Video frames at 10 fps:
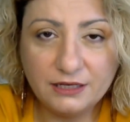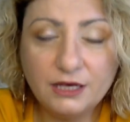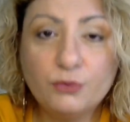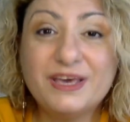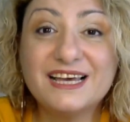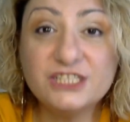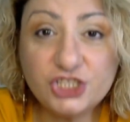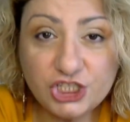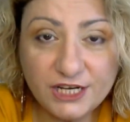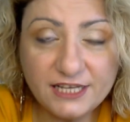We can
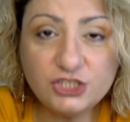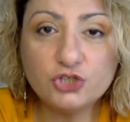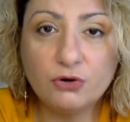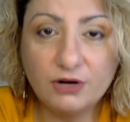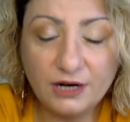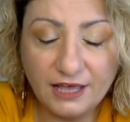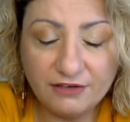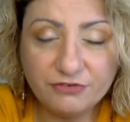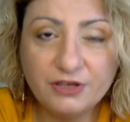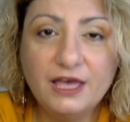change our
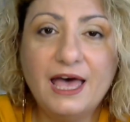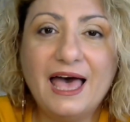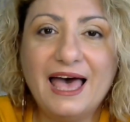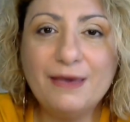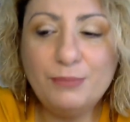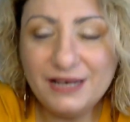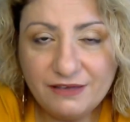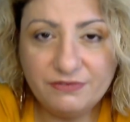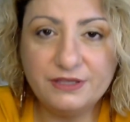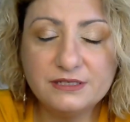life. I
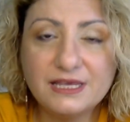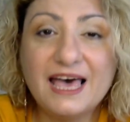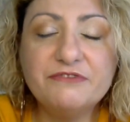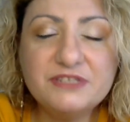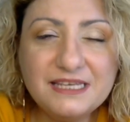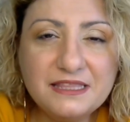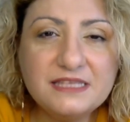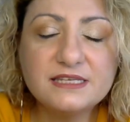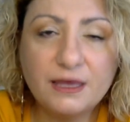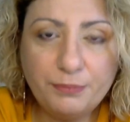believe this. I've seen
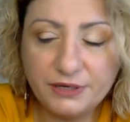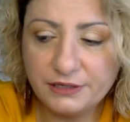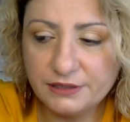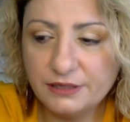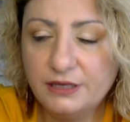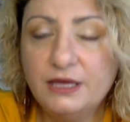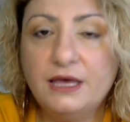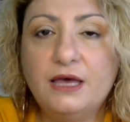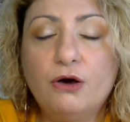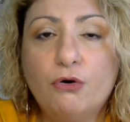this happening.
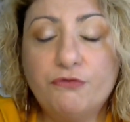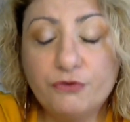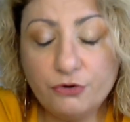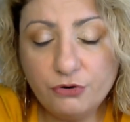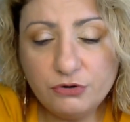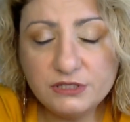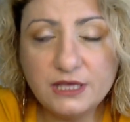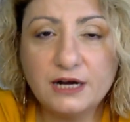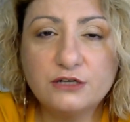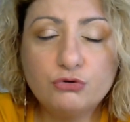Of course,
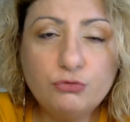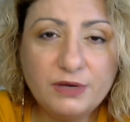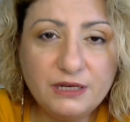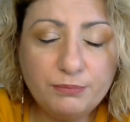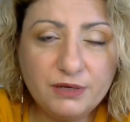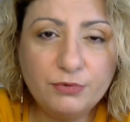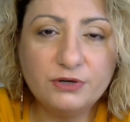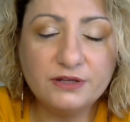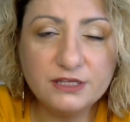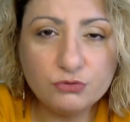there are too many people
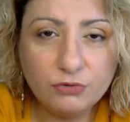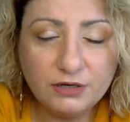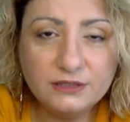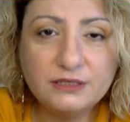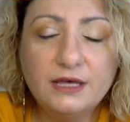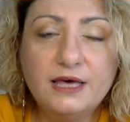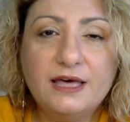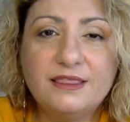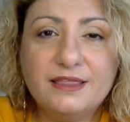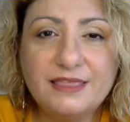in this world
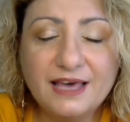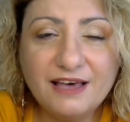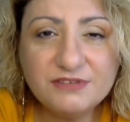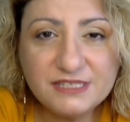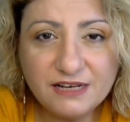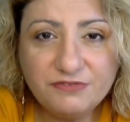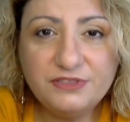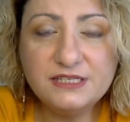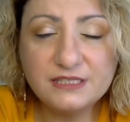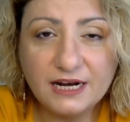that they have
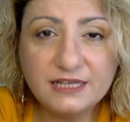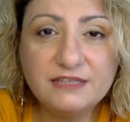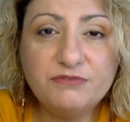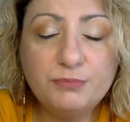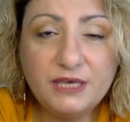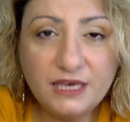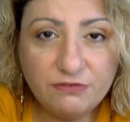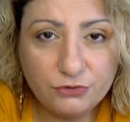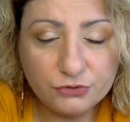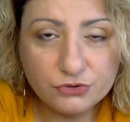self-destructive
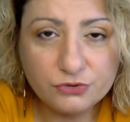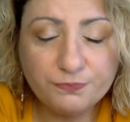behaviors.